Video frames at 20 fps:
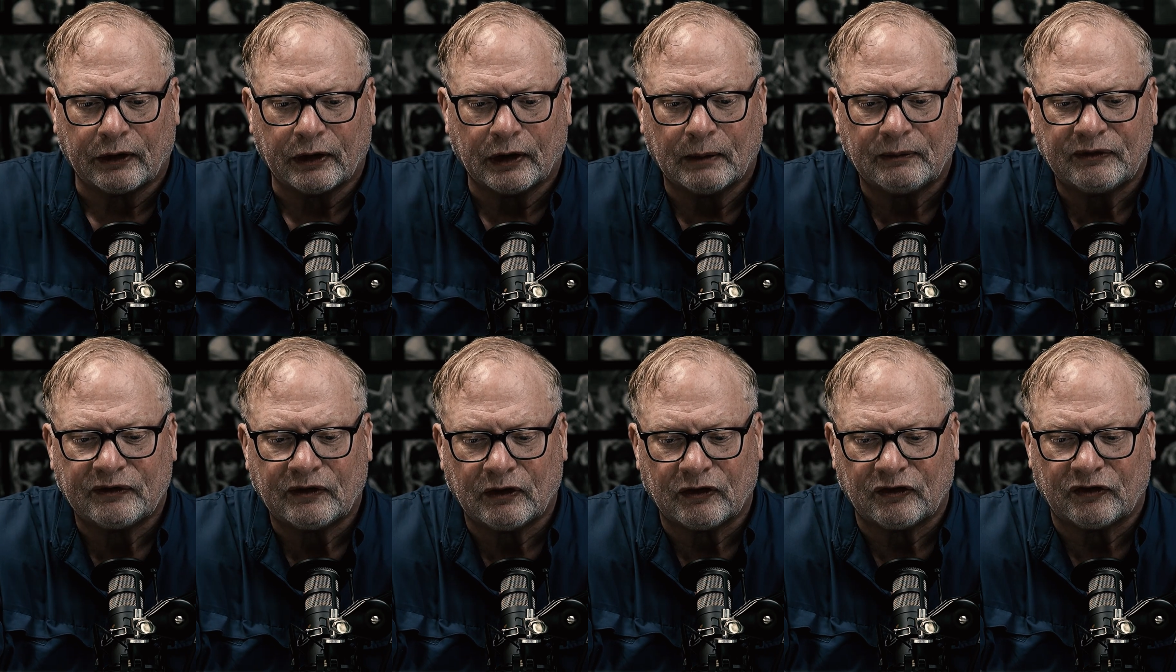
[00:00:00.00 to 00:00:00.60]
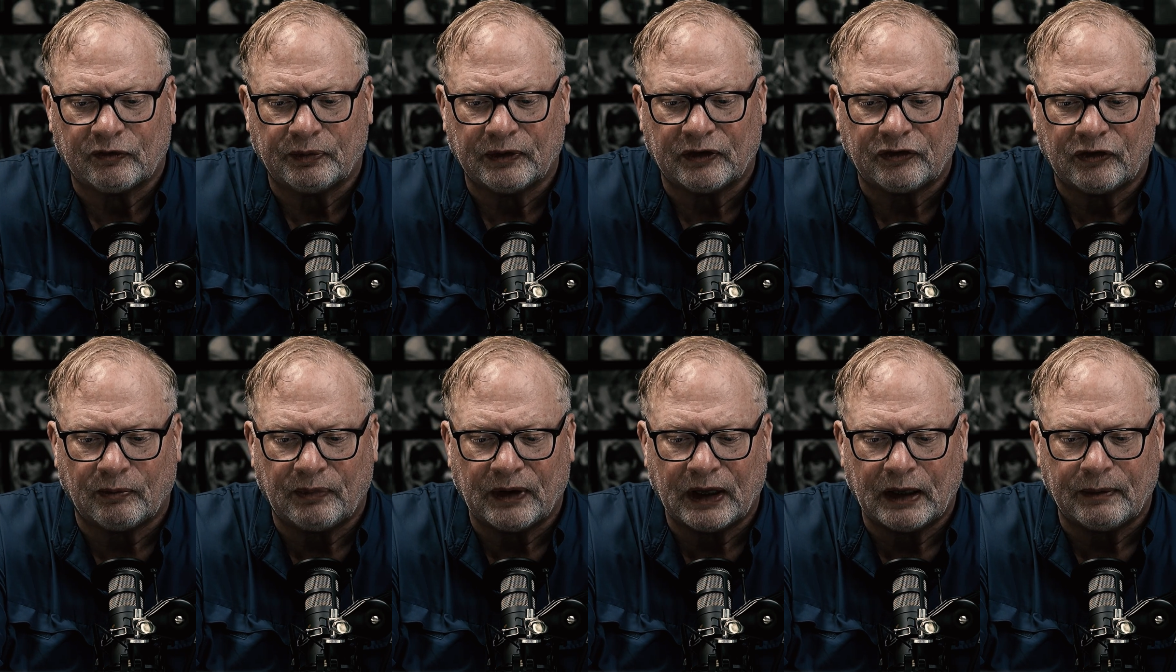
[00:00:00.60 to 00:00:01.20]
And I'm just going to split
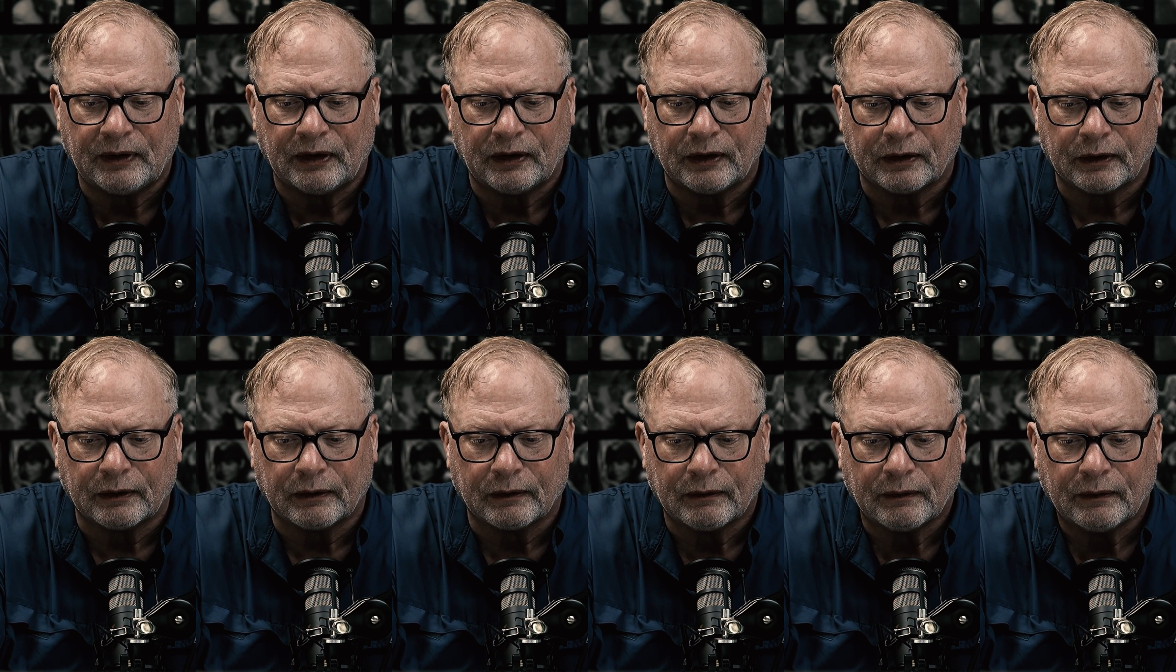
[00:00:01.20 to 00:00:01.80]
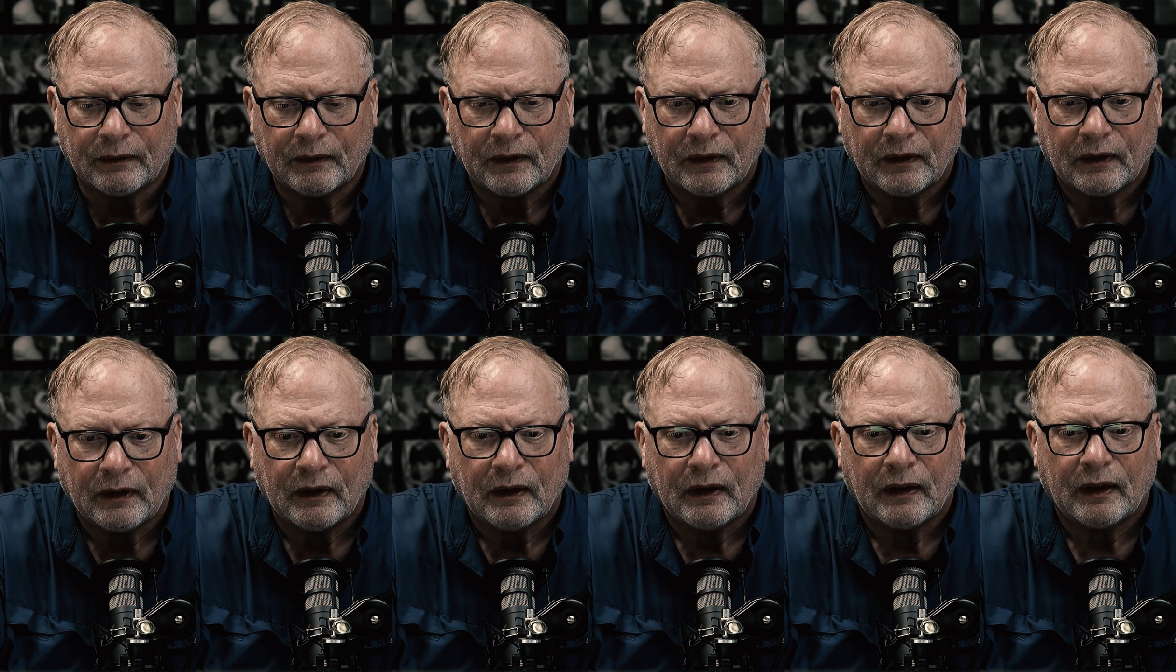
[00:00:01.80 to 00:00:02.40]
the baby here
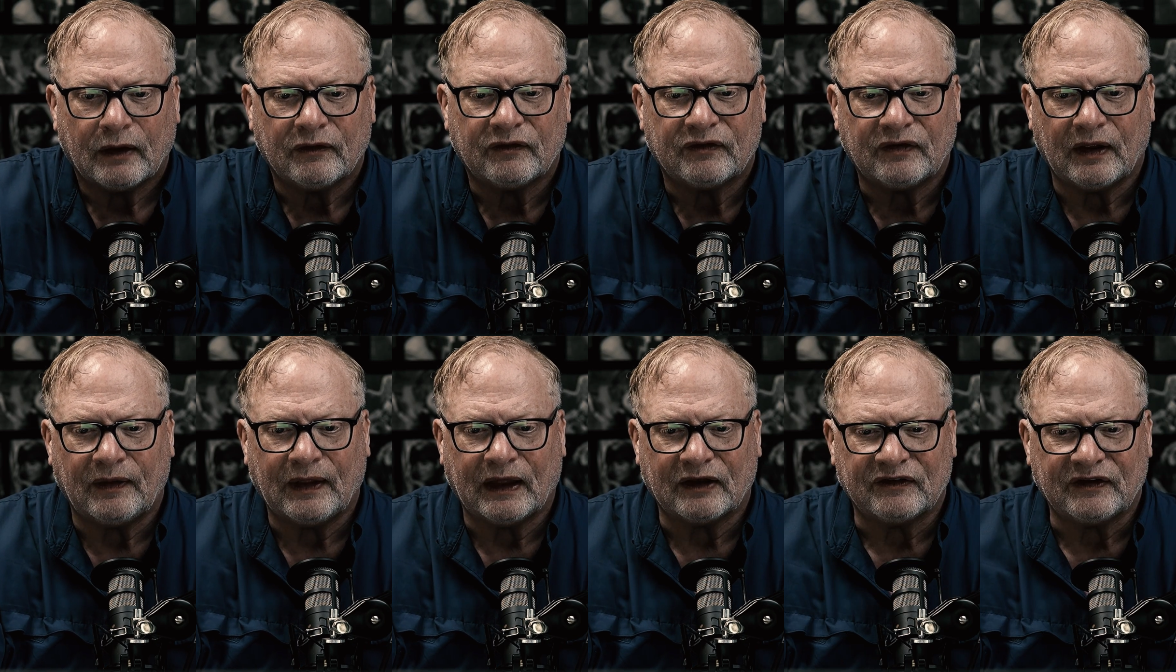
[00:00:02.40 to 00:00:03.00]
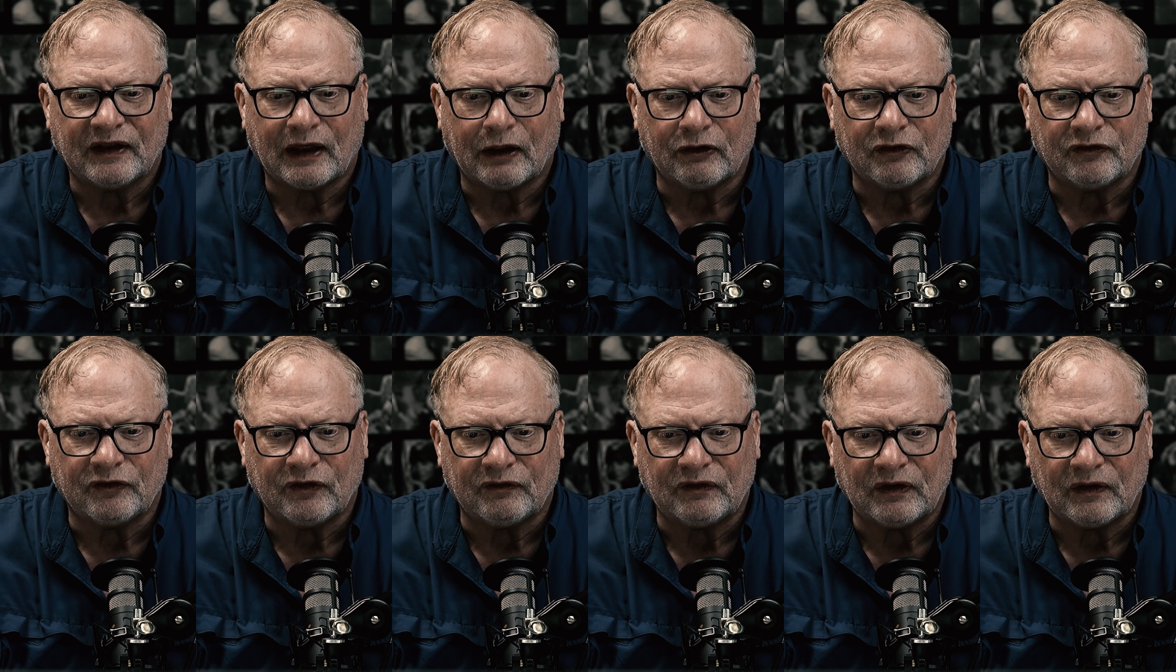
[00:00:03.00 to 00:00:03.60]
and say that salary
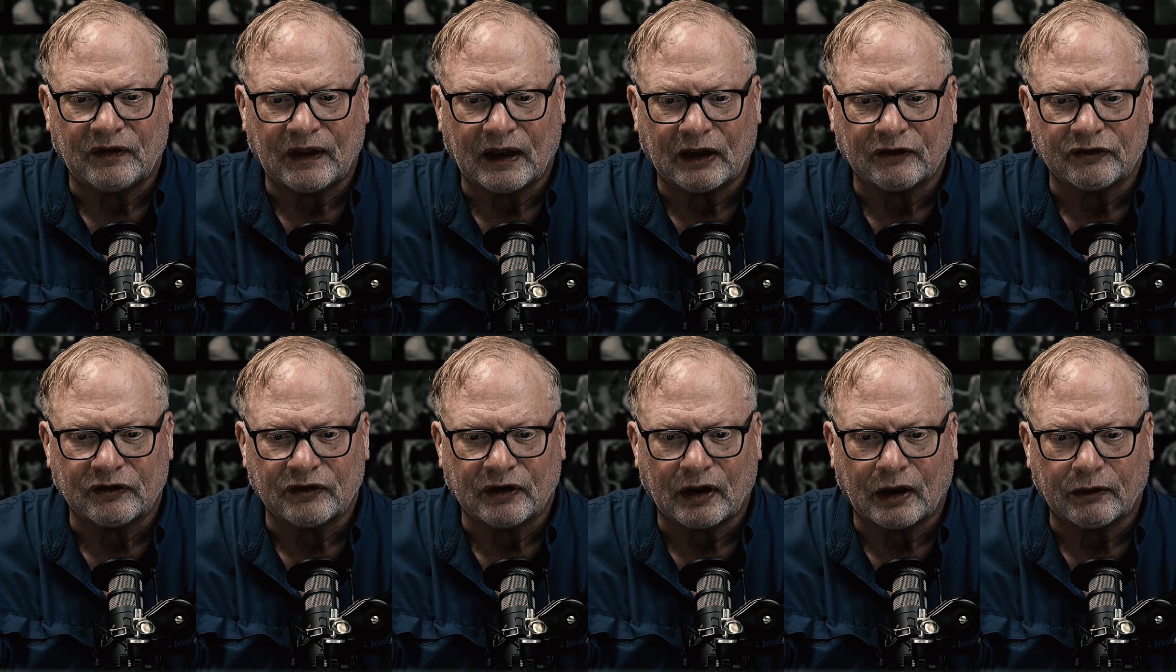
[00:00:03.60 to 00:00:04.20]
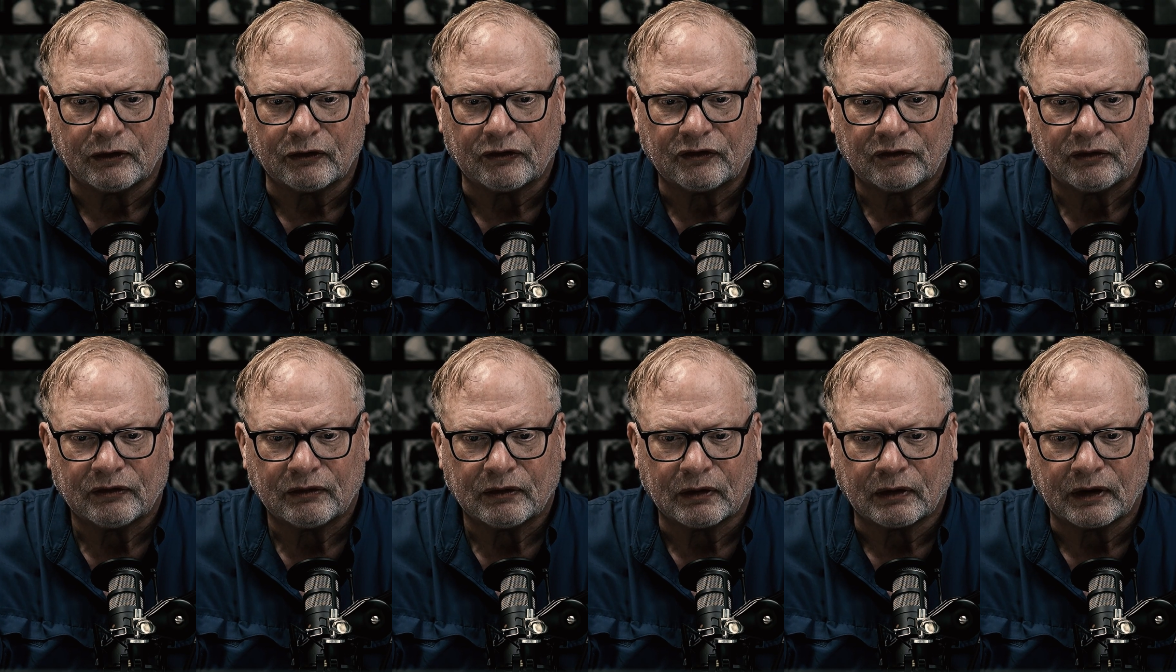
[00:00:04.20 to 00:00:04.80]
is
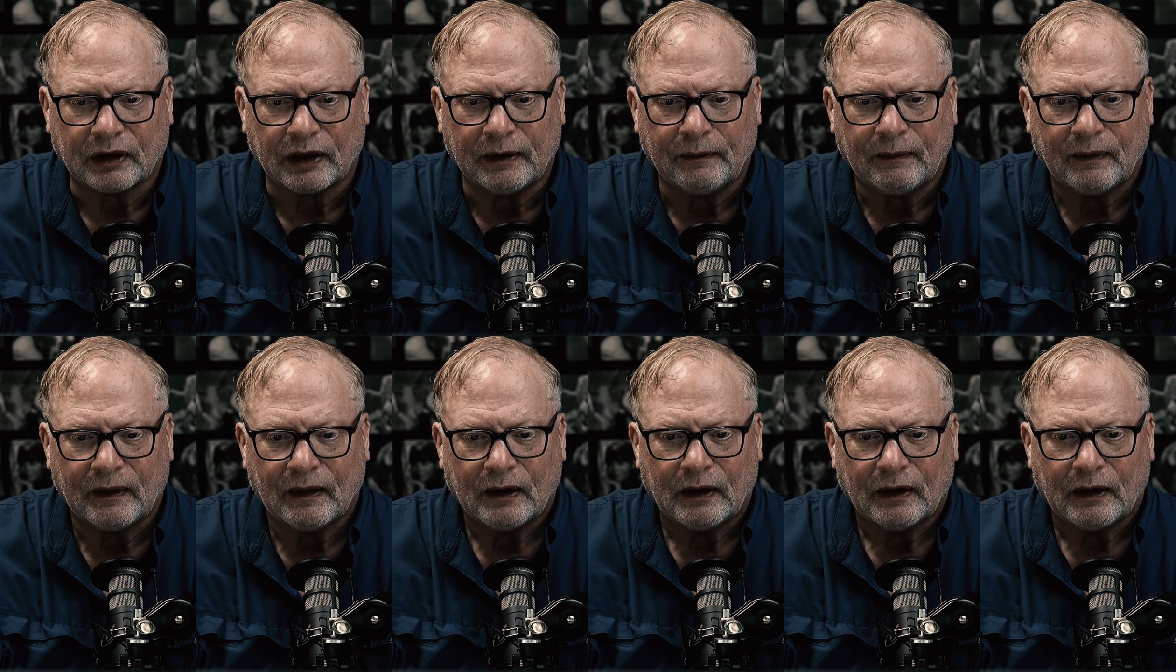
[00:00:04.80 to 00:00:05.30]
$50,000, okay?